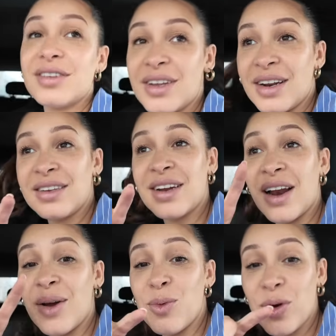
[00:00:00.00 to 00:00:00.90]
Sonny's now
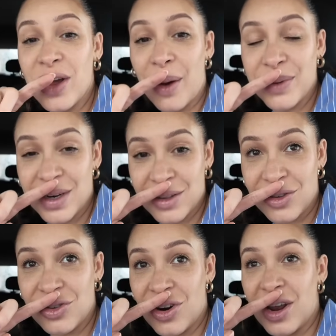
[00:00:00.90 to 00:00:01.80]
like walking up and down the
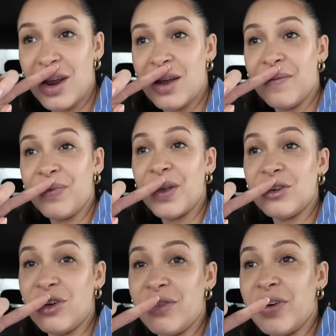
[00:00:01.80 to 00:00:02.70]
street
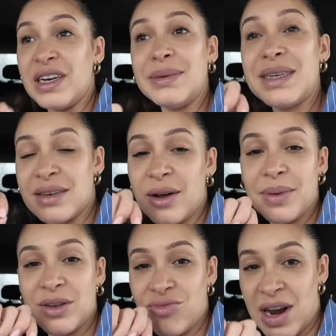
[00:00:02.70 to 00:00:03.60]
trying to find him. It doesn't help that
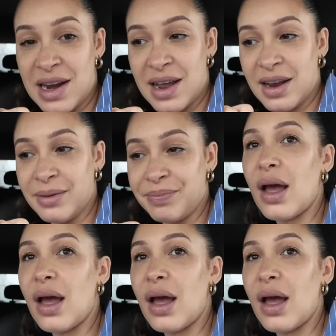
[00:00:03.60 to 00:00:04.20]
it's raining.